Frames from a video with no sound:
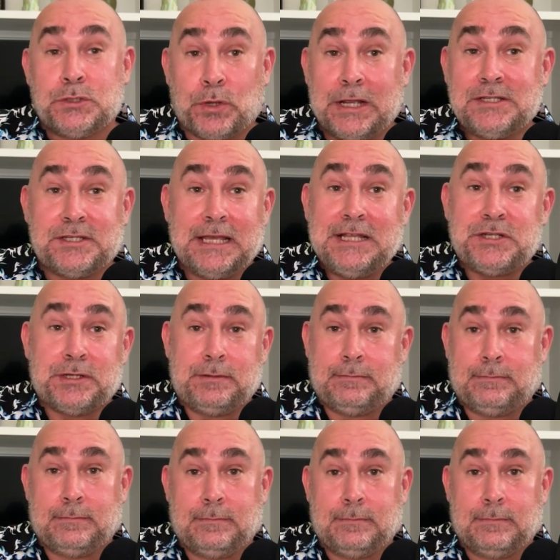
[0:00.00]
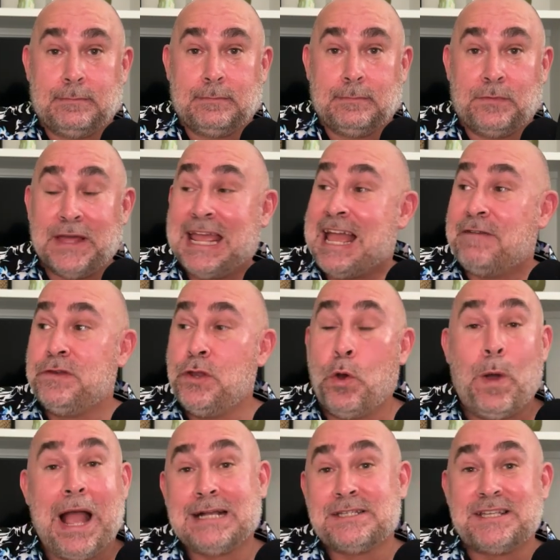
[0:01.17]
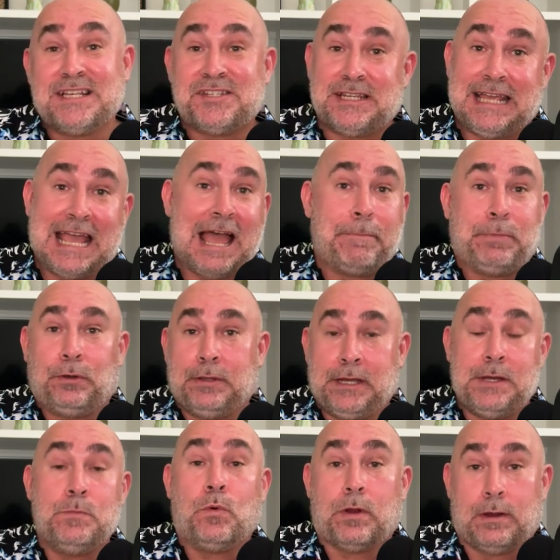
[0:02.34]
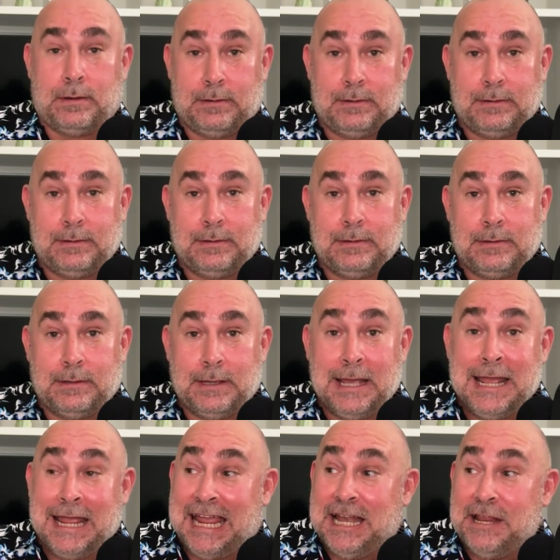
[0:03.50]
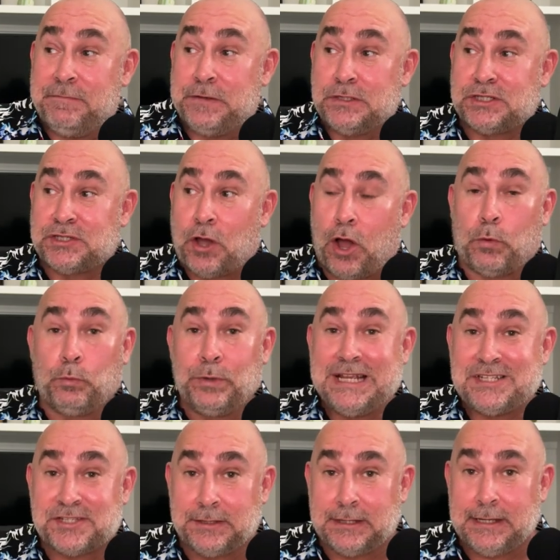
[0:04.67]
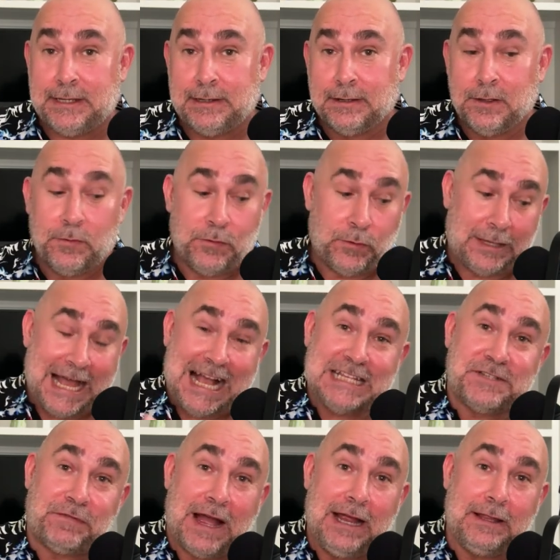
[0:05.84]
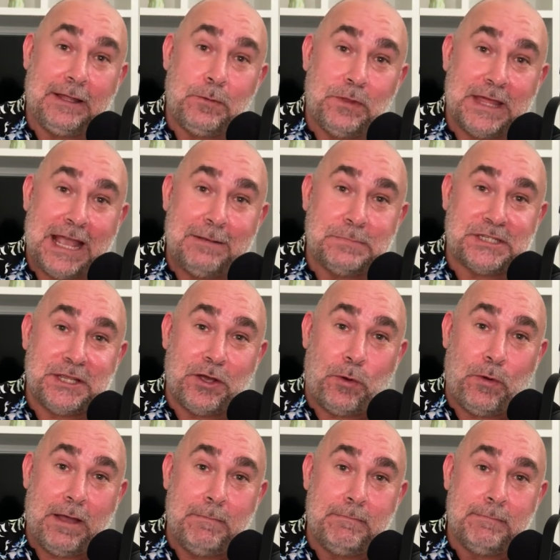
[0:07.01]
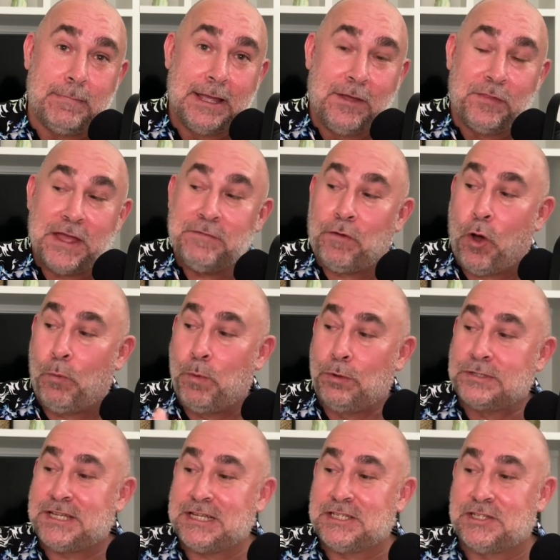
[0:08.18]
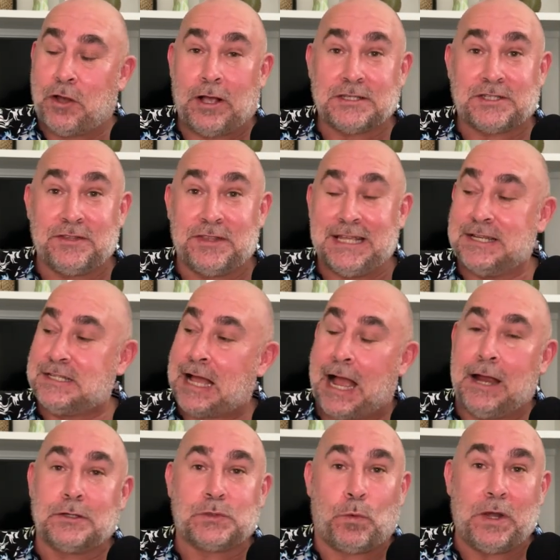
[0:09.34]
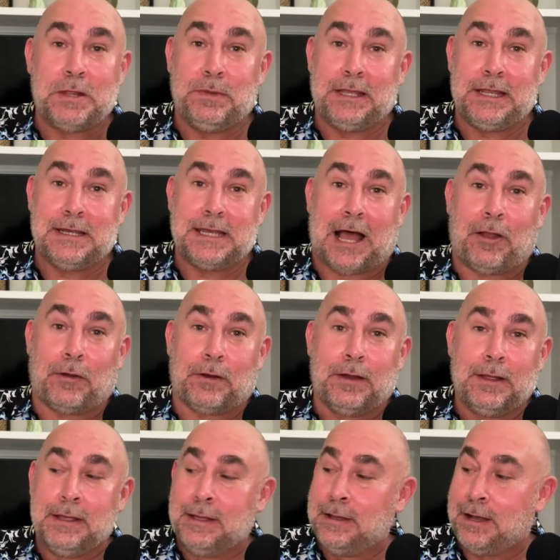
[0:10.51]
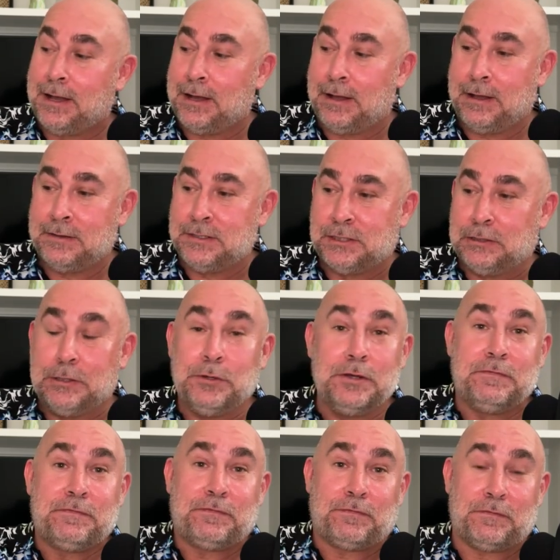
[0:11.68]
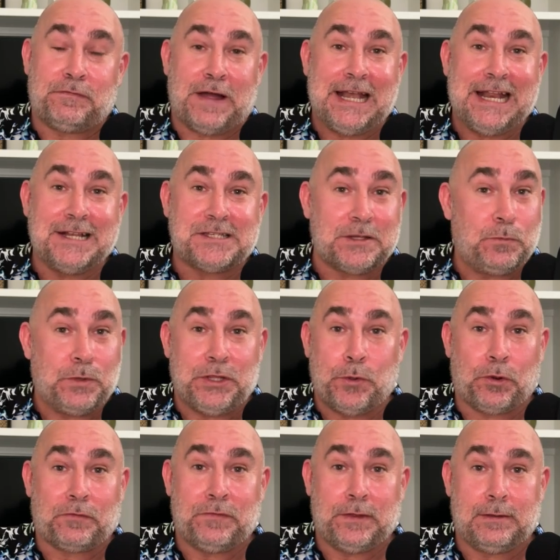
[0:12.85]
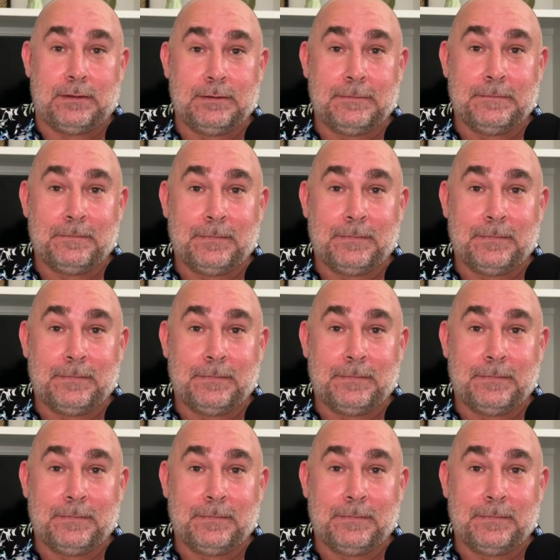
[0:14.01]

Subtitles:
Translation, they have no access to capital anymore. And if you saw recently the last filing with MCOM, they've almost exhausted the entire $20 million dilutive financing with Yorkville.